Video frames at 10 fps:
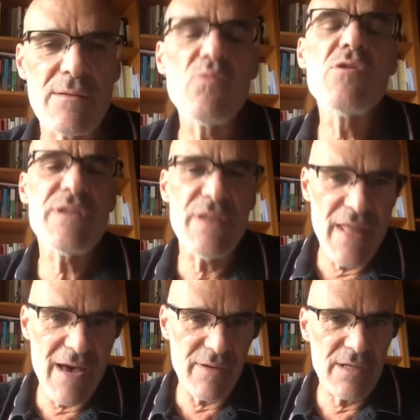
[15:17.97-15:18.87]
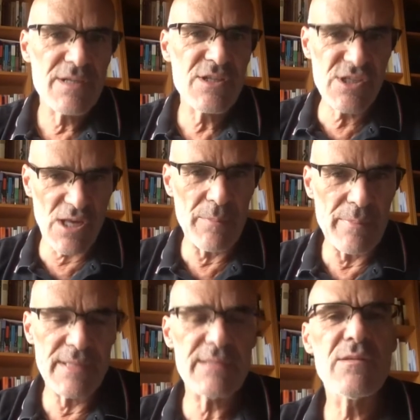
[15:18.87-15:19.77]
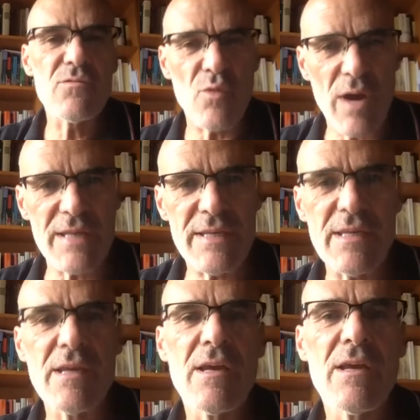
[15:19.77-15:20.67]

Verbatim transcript: would never submit to any